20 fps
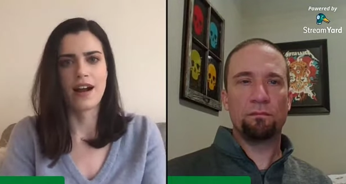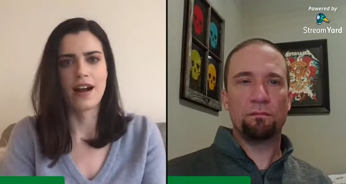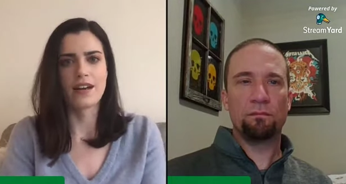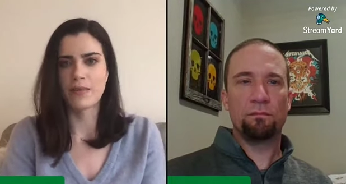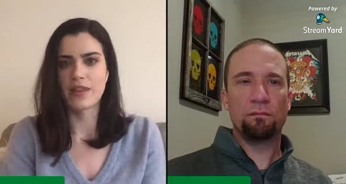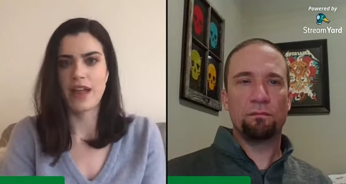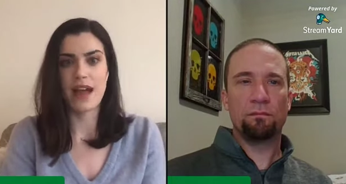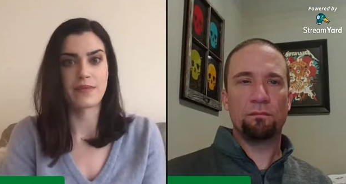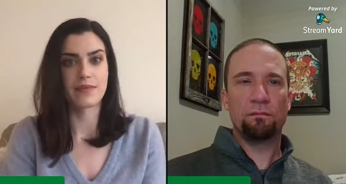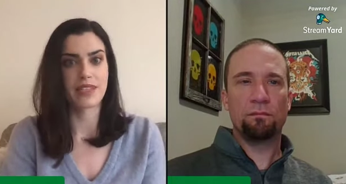
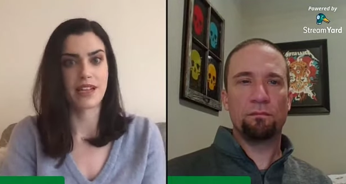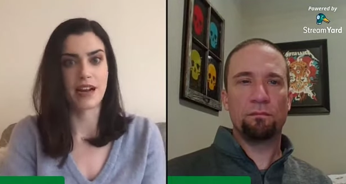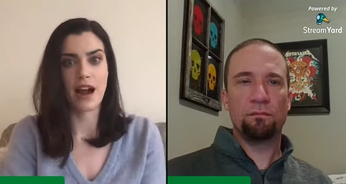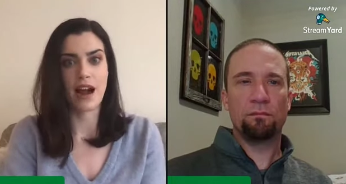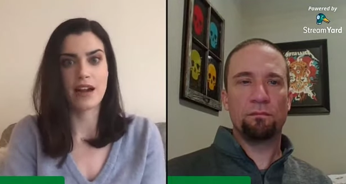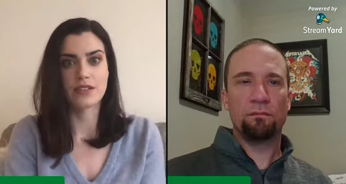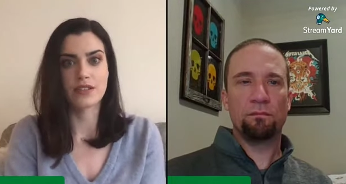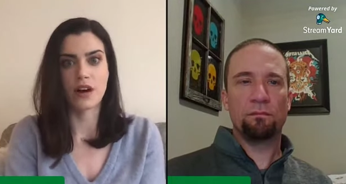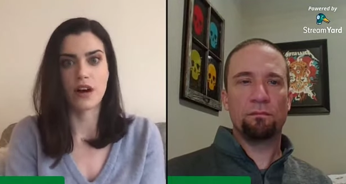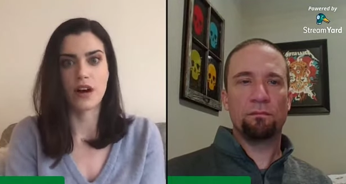Speaker 1: Some names that
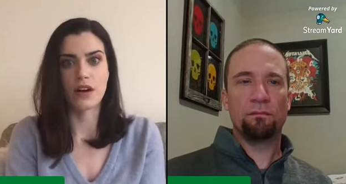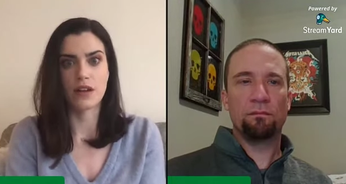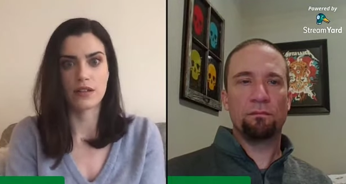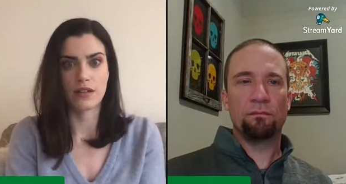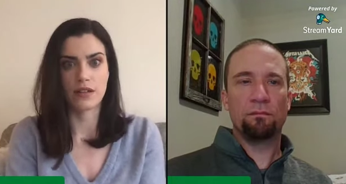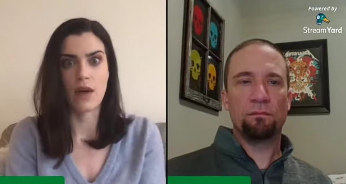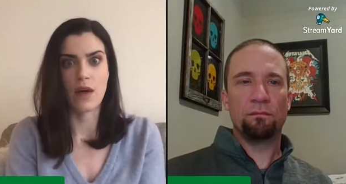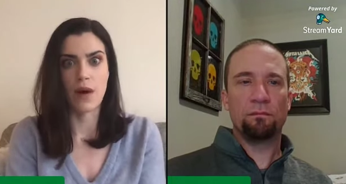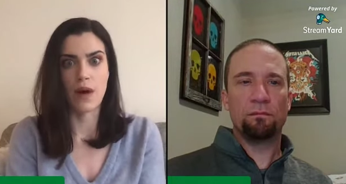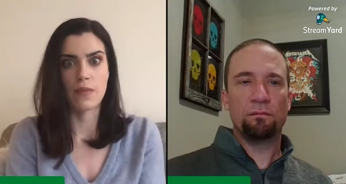I
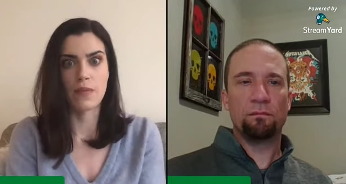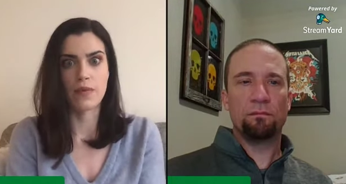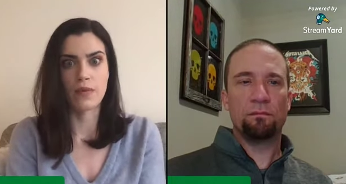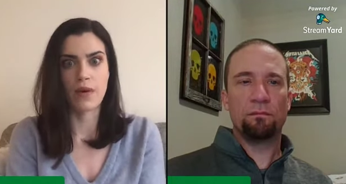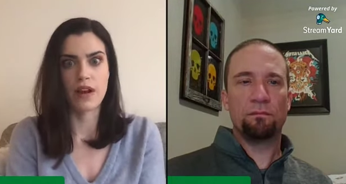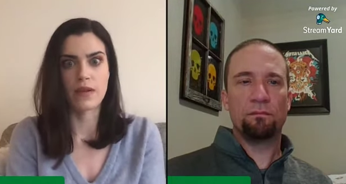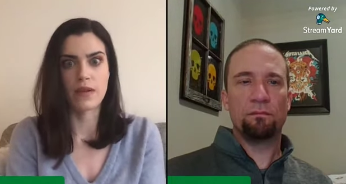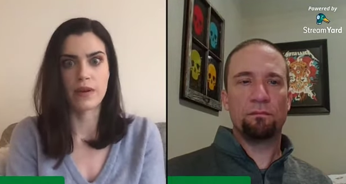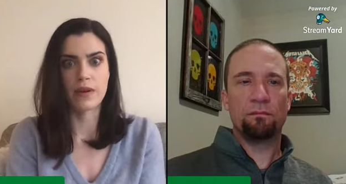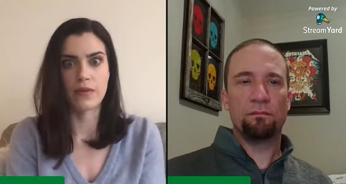saw come up
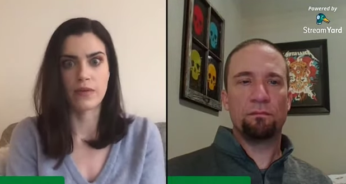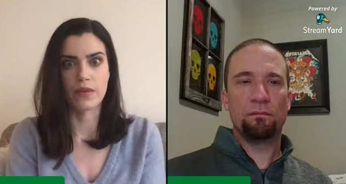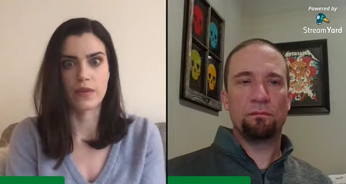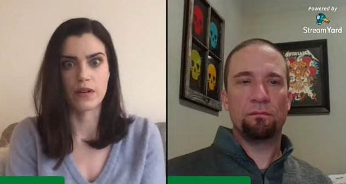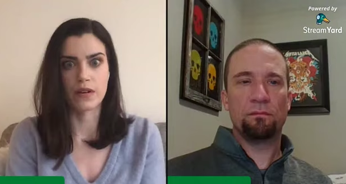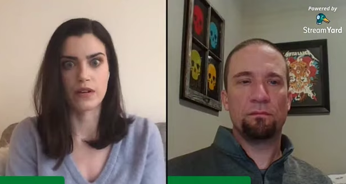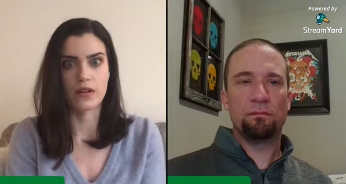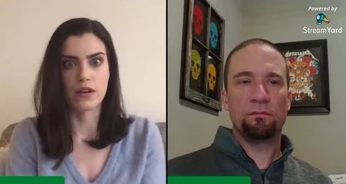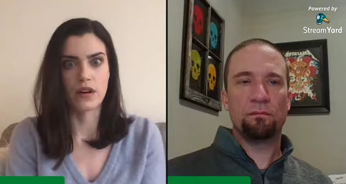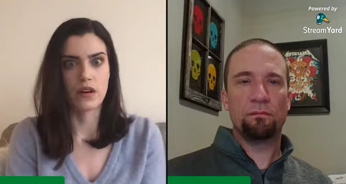quite a bit
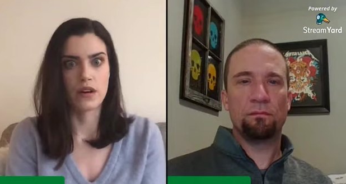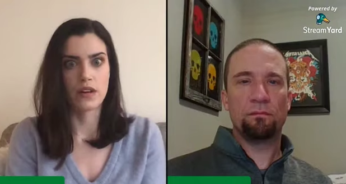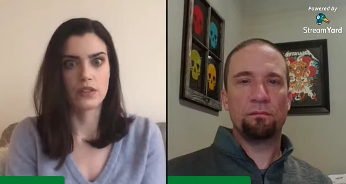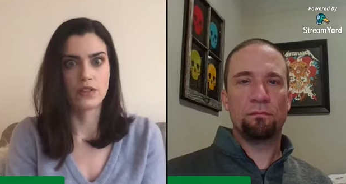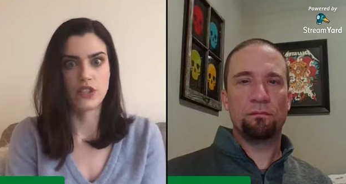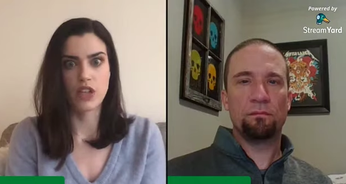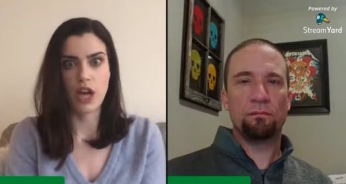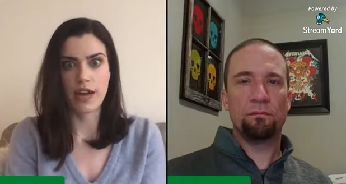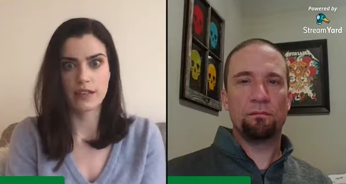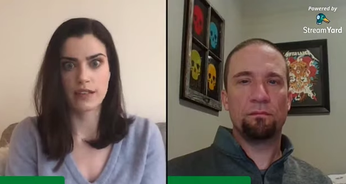were
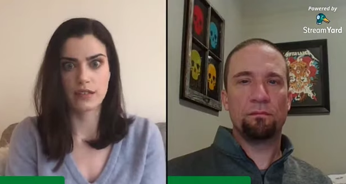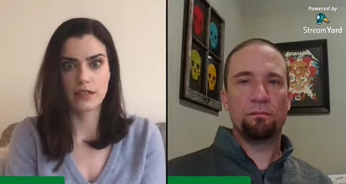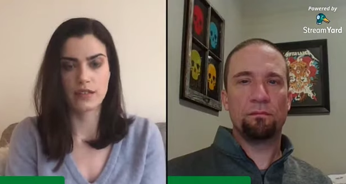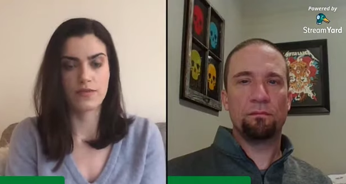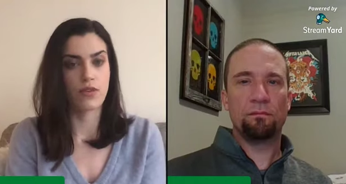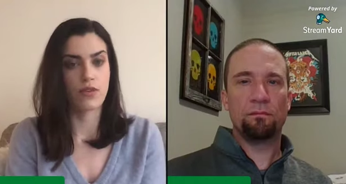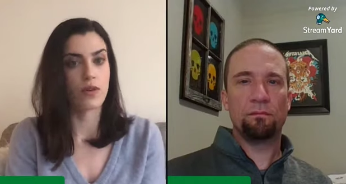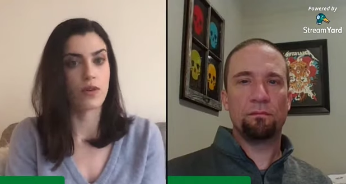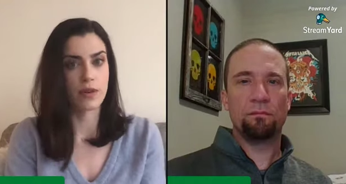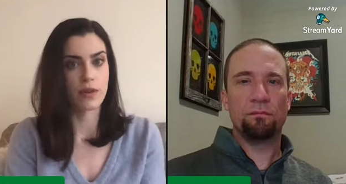Jets,
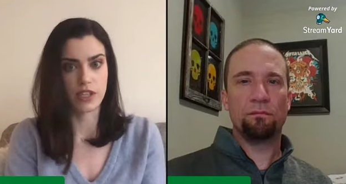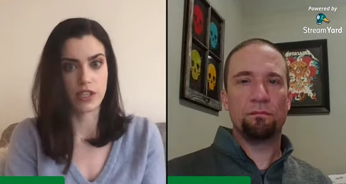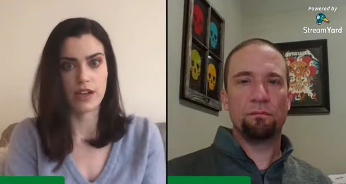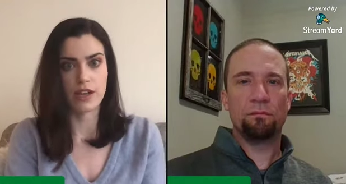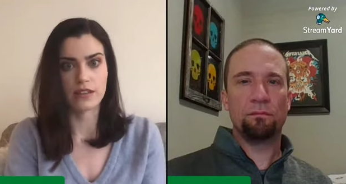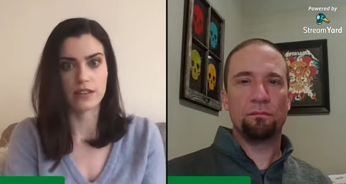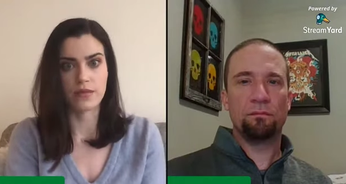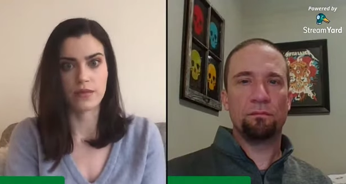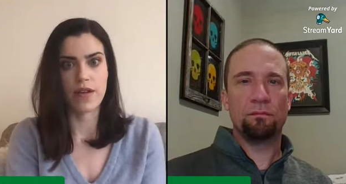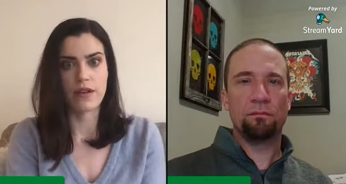former
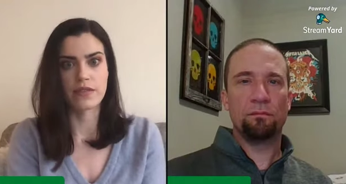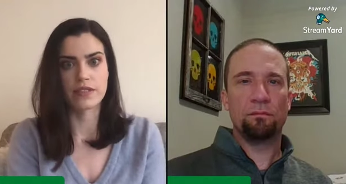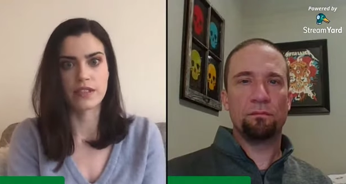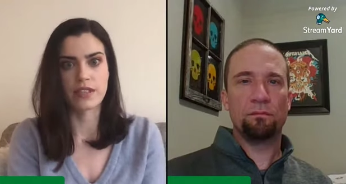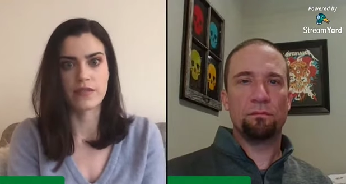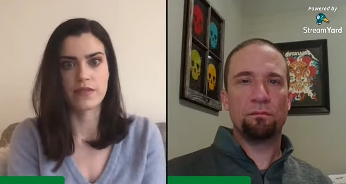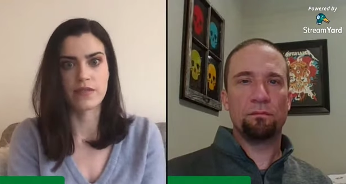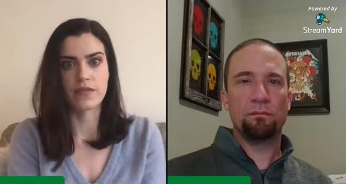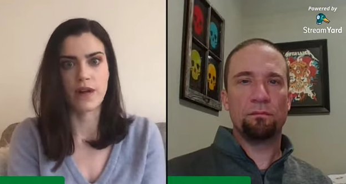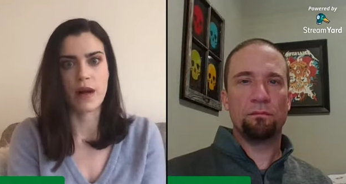Jets wide
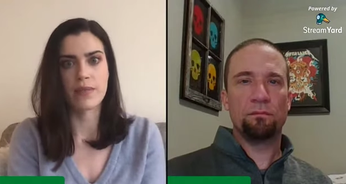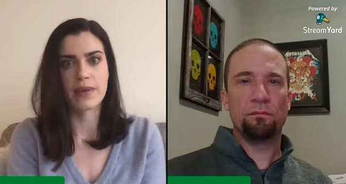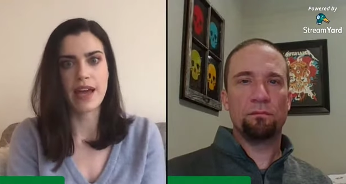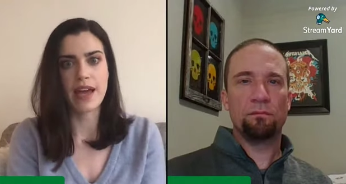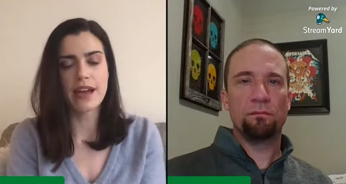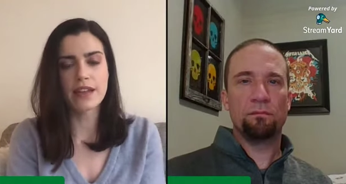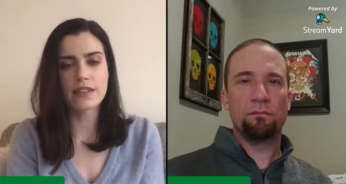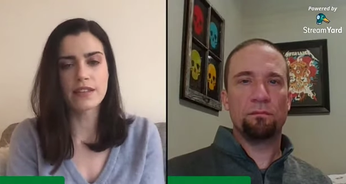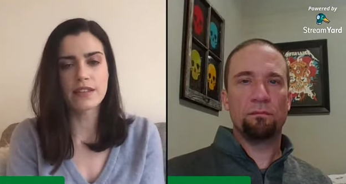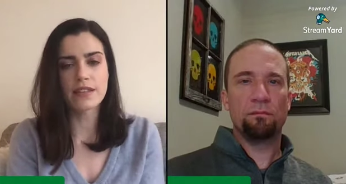receiver Robbie
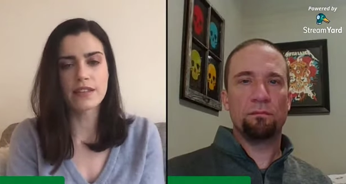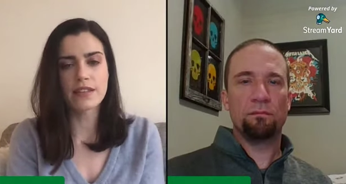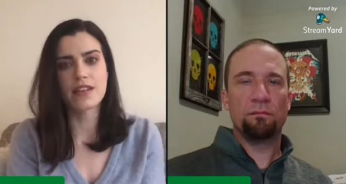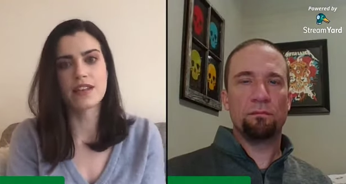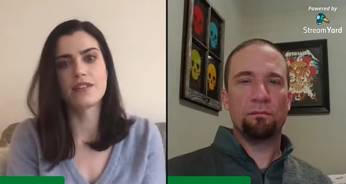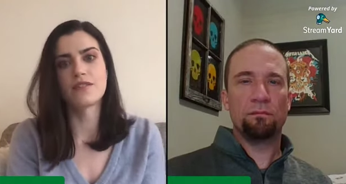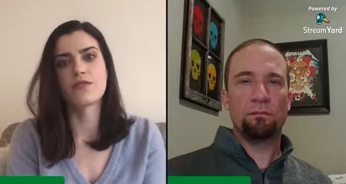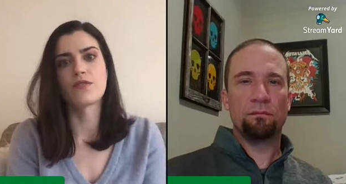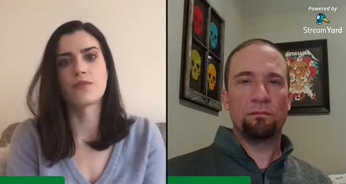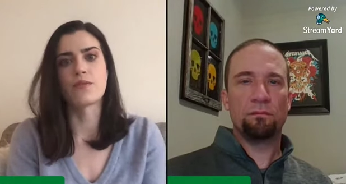
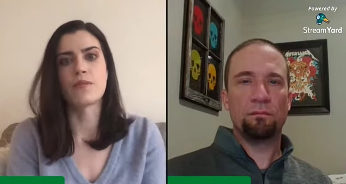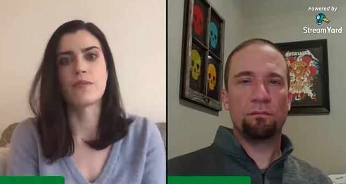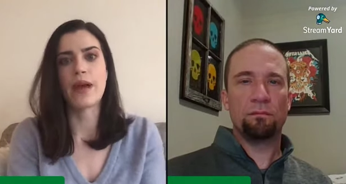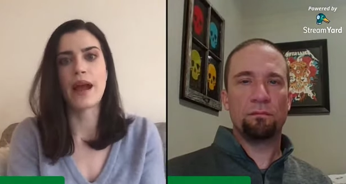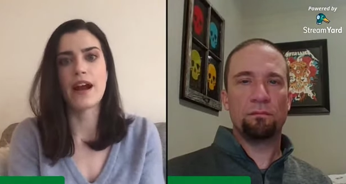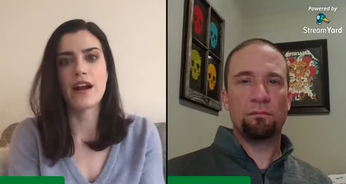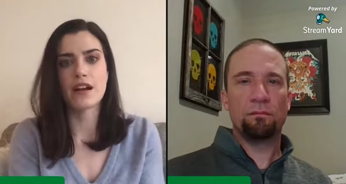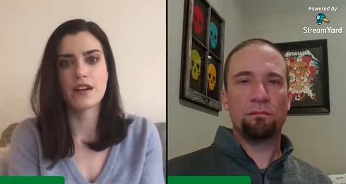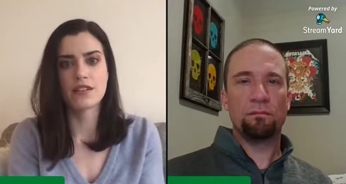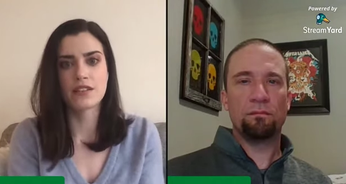Anderson, former
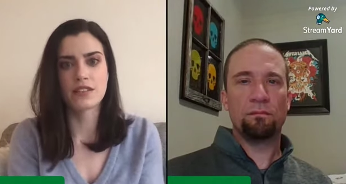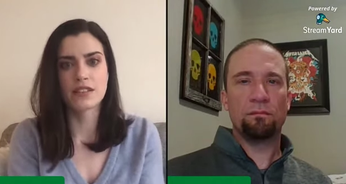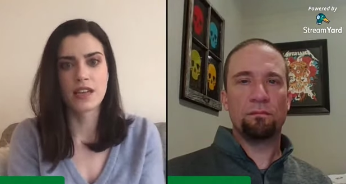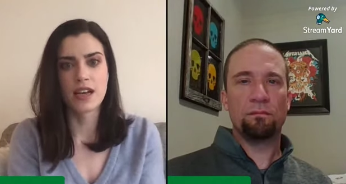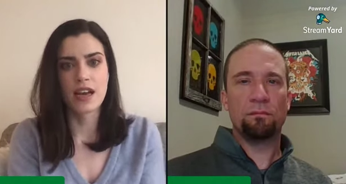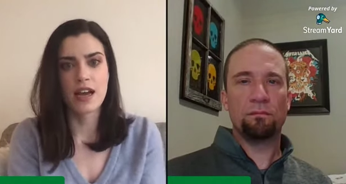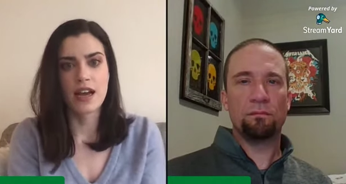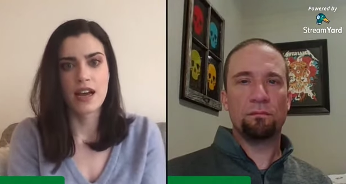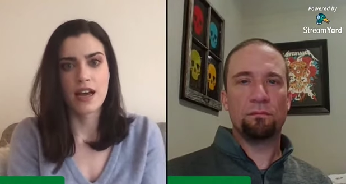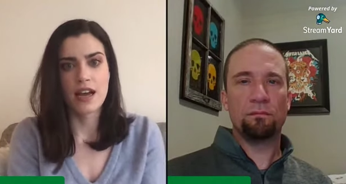Bears